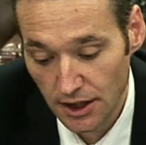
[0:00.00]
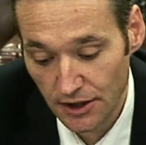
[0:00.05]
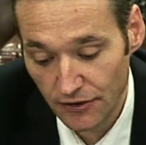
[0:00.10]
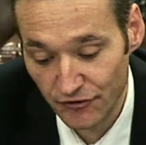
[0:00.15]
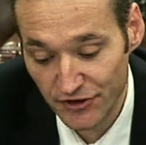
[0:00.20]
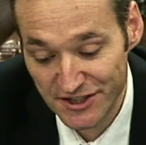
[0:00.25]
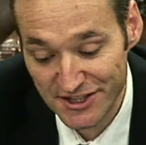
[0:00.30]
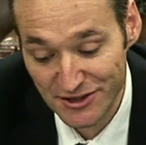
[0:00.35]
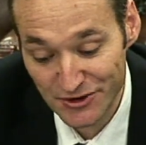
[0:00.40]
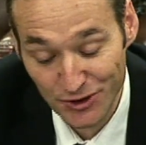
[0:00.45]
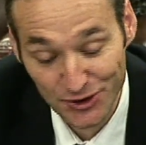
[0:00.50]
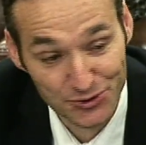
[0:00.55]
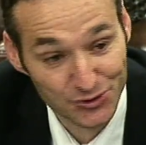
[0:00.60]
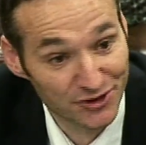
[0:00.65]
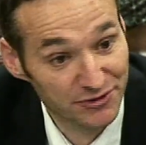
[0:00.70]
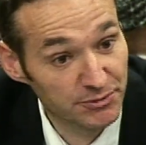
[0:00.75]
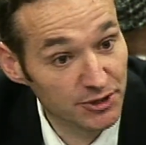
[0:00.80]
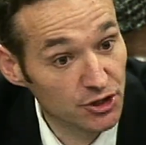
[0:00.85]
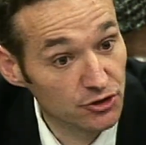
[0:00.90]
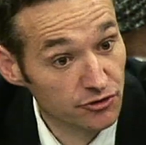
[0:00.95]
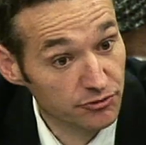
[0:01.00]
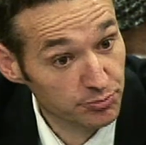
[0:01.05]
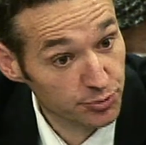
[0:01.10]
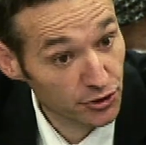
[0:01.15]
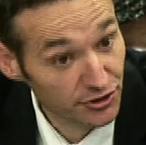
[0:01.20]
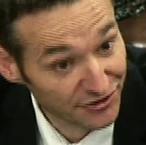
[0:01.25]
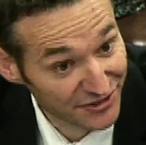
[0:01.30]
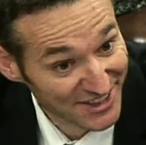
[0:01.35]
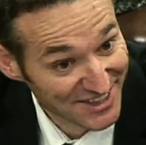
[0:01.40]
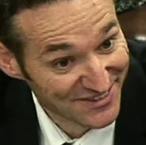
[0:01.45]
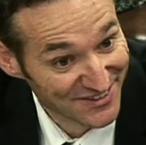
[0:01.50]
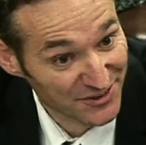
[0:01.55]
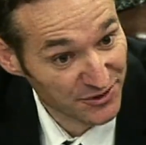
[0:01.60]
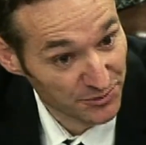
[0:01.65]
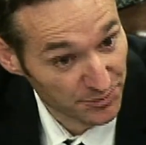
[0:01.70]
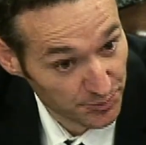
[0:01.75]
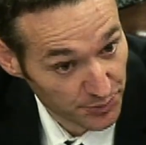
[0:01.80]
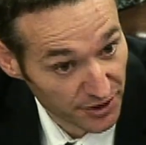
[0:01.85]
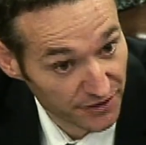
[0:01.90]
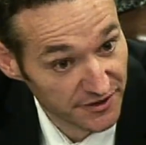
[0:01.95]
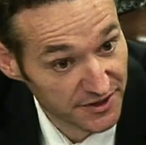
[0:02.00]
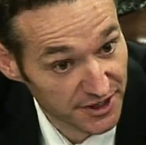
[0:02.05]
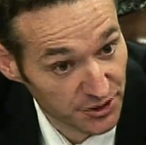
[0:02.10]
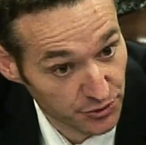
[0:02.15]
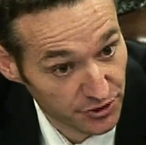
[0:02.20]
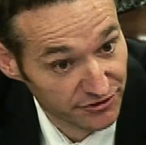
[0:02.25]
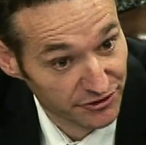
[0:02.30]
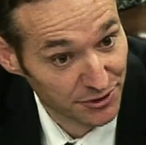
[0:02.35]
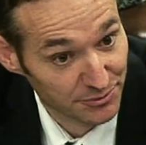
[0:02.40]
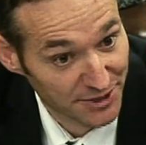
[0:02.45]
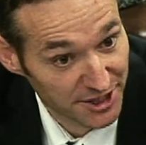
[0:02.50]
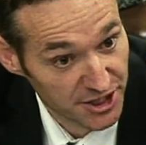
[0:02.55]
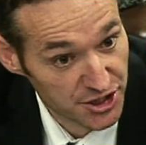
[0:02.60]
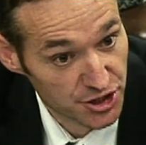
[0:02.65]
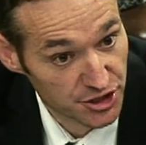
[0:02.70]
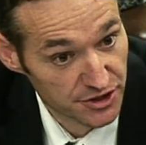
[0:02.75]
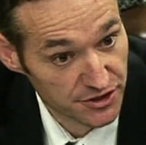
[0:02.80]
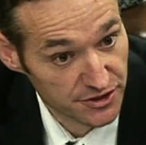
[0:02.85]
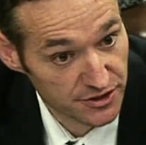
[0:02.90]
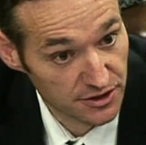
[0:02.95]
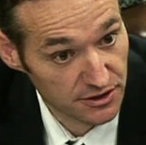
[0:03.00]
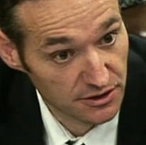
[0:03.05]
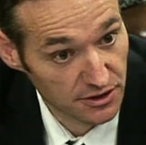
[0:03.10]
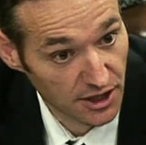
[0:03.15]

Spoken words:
this is not 12 billion of profits that the private equity fund managers